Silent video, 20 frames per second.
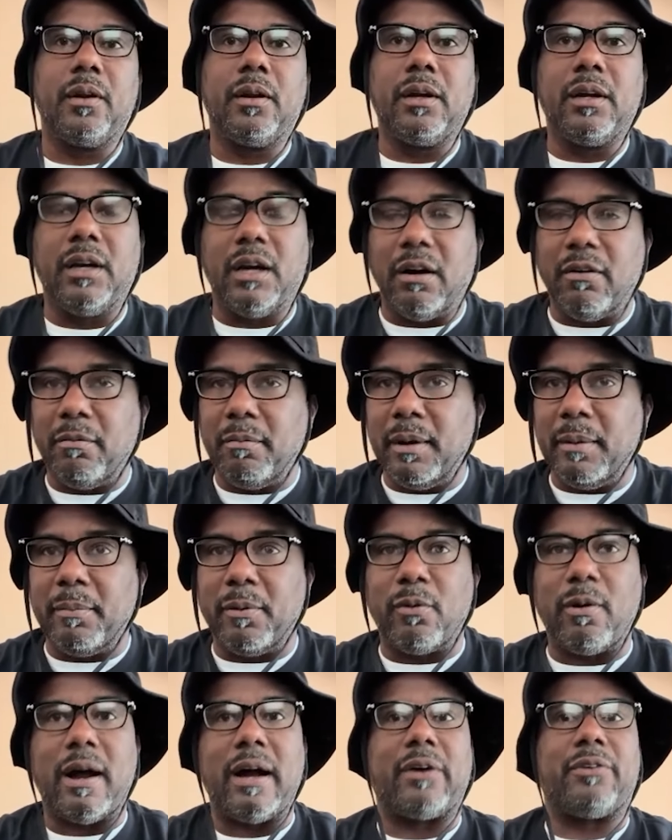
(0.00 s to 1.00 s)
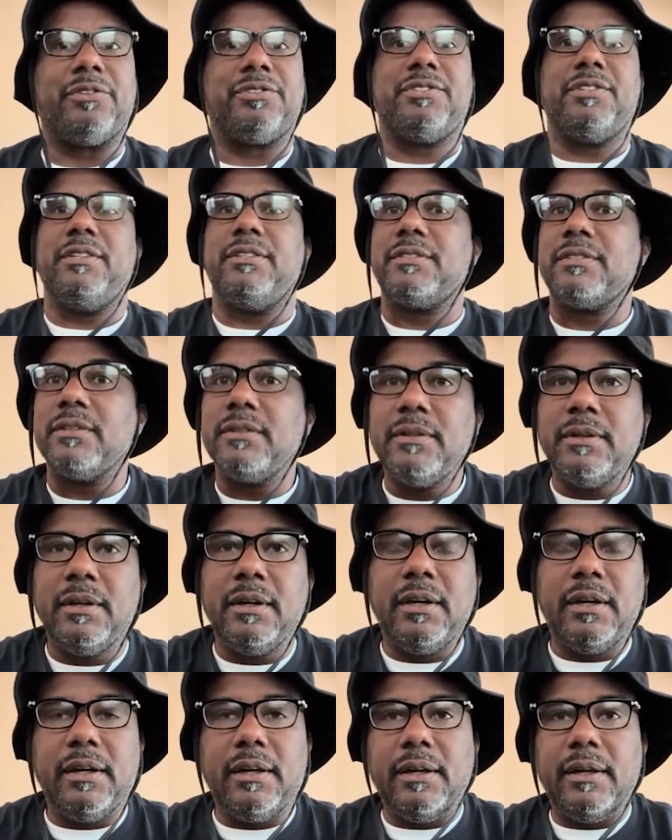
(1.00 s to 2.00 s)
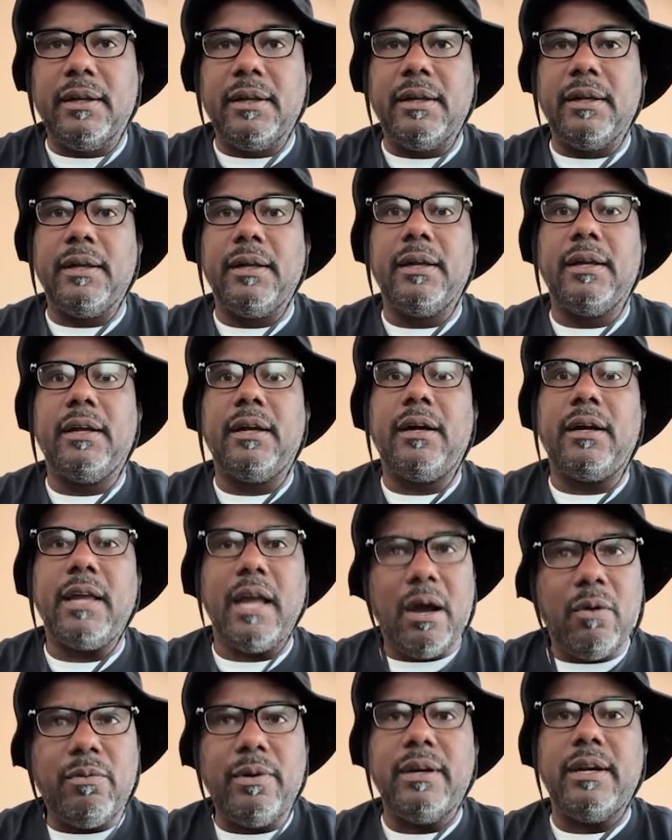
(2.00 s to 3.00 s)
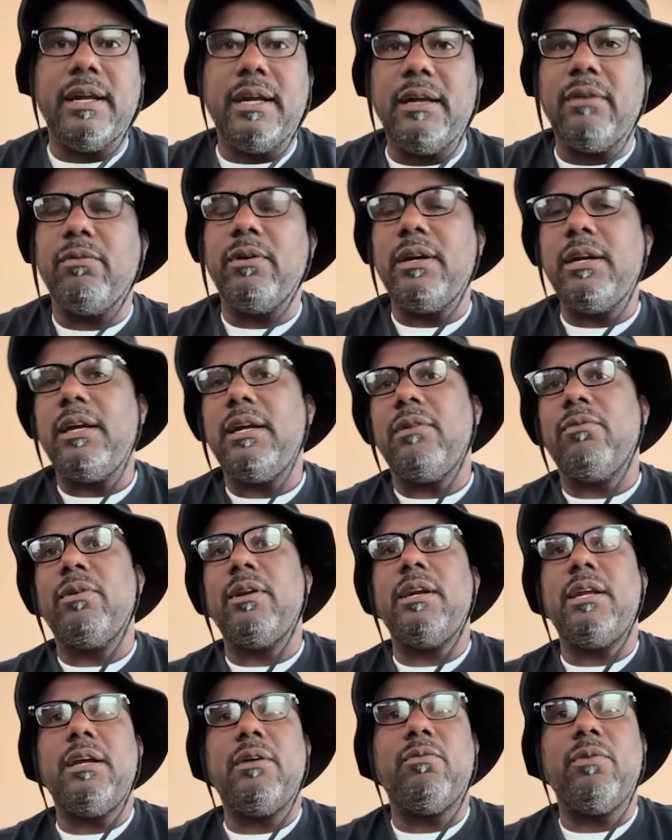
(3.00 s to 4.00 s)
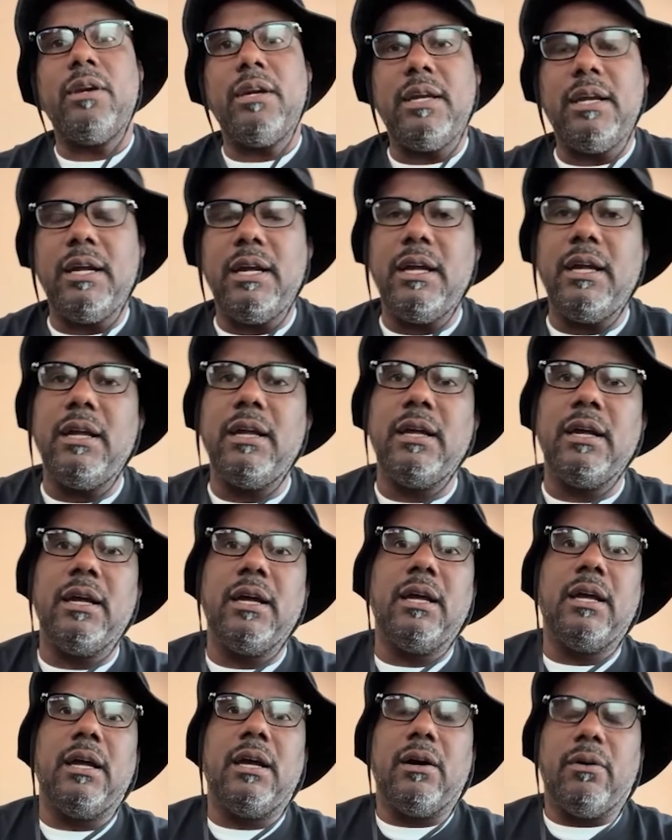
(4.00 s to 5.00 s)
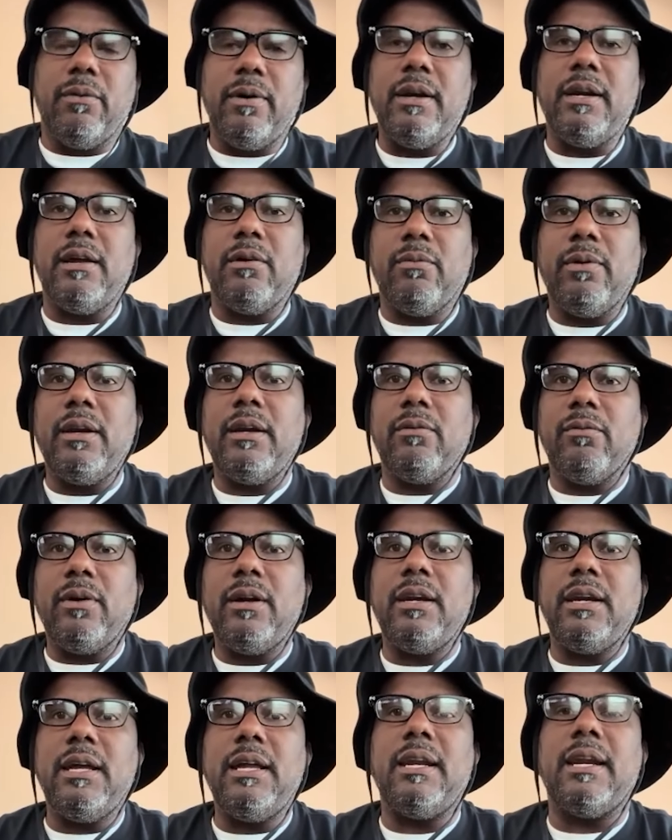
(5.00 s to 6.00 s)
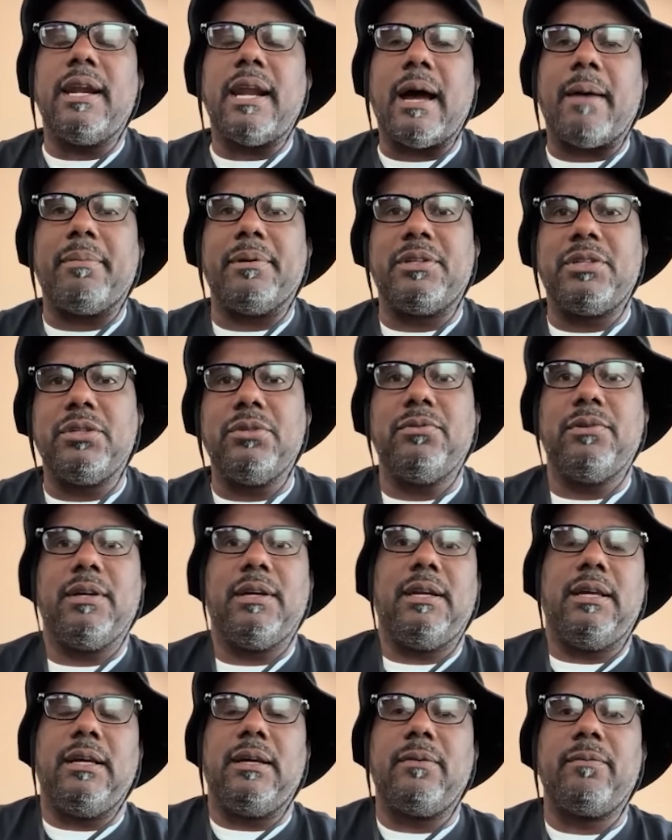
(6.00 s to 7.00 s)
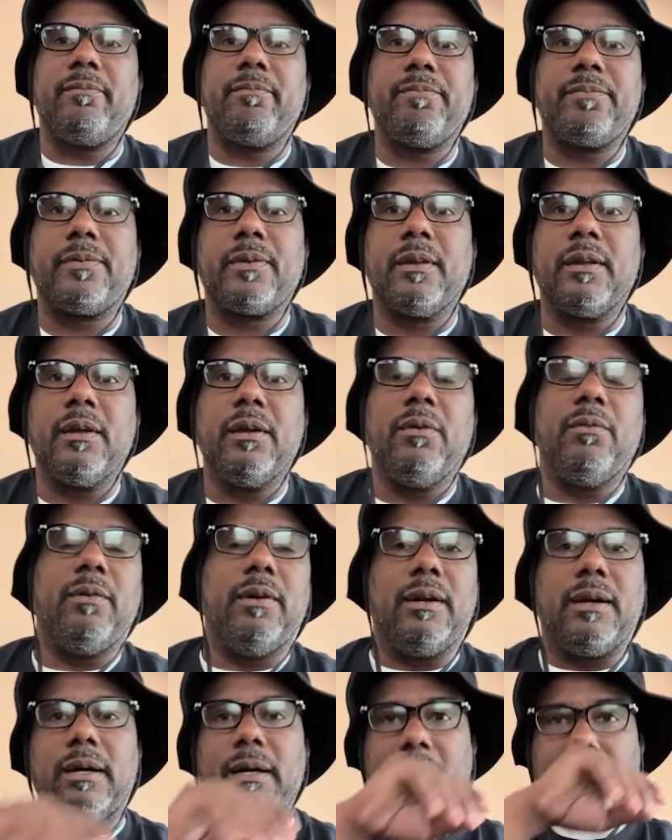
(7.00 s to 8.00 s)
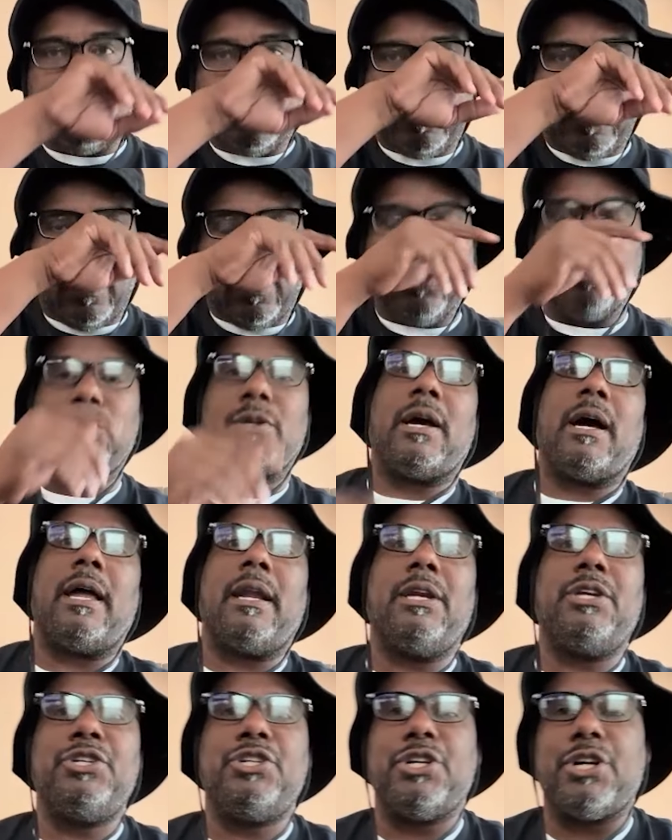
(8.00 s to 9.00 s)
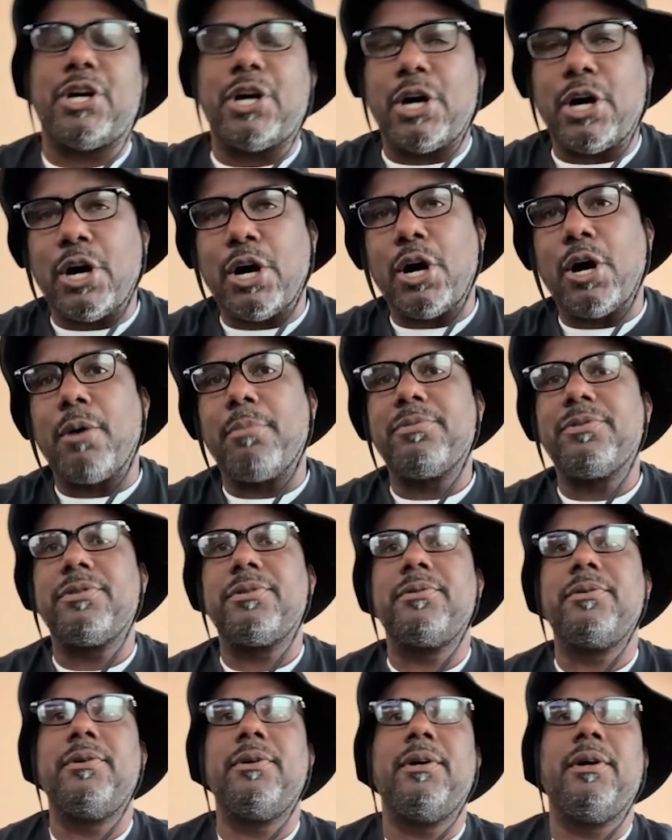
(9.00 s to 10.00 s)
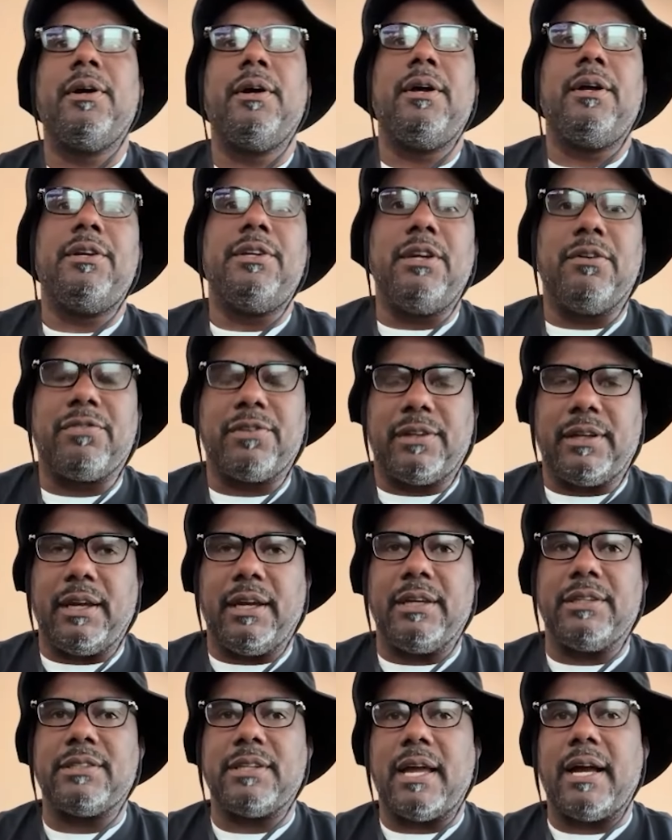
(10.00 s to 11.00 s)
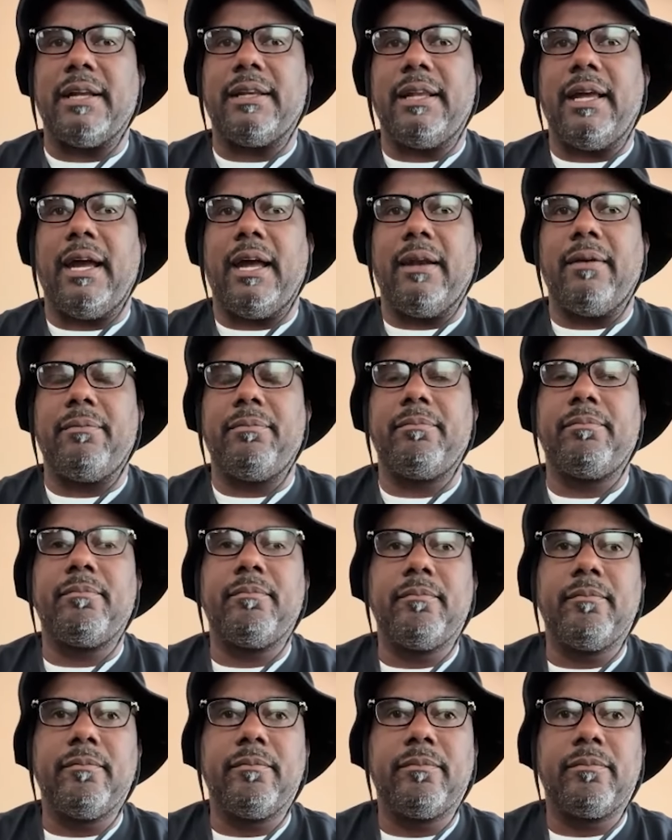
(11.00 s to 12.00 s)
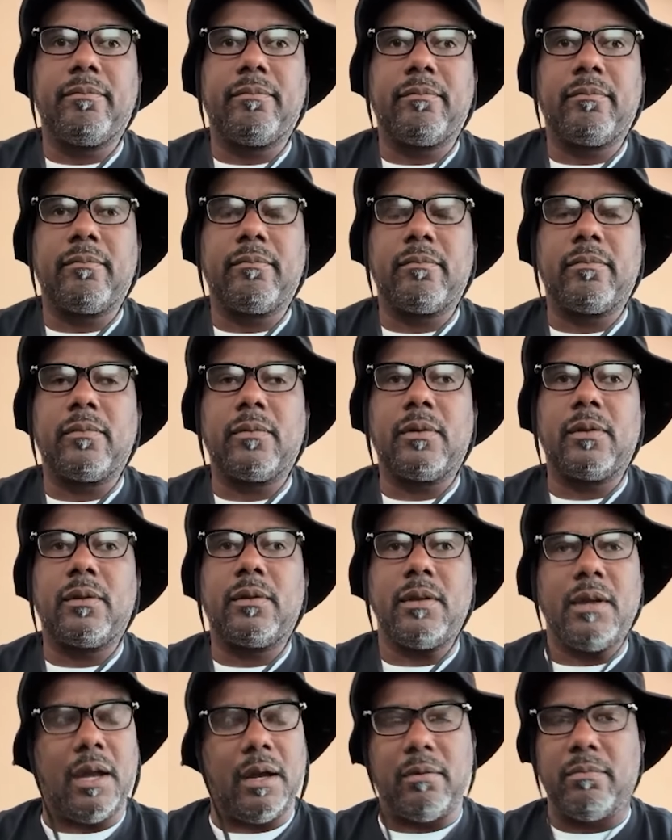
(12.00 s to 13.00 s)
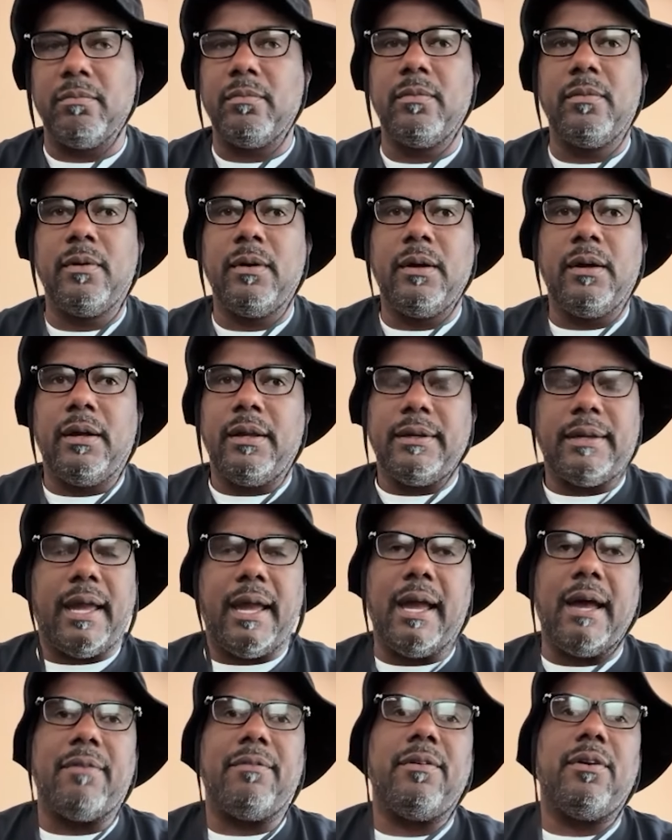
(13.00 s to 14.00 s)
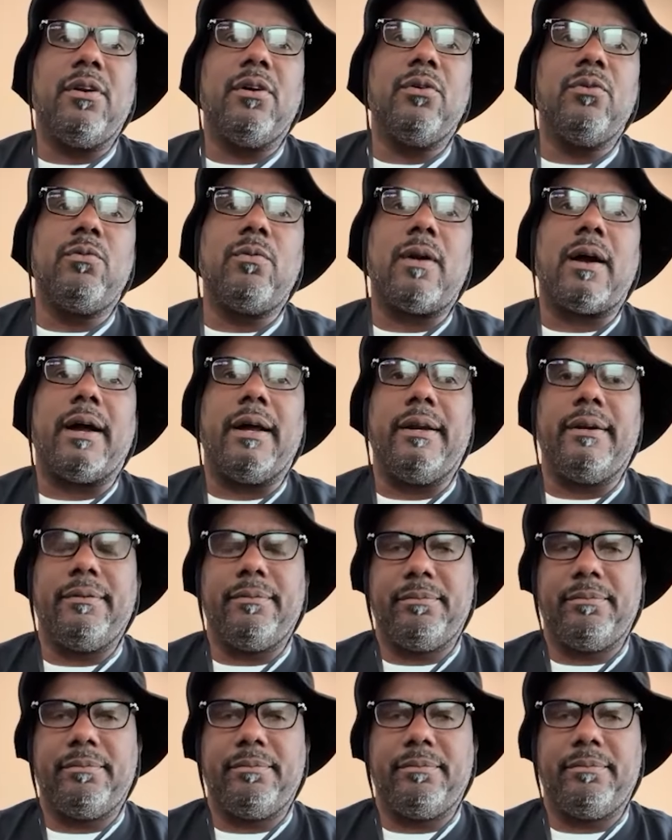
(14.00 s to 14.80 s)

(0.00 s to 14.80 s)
government bureaucracies. Yeah, we need, we need, we need, we need, we need, we, we need an opportunity when it comes to those kind of jobs, different things like that. Yeah, they have no right,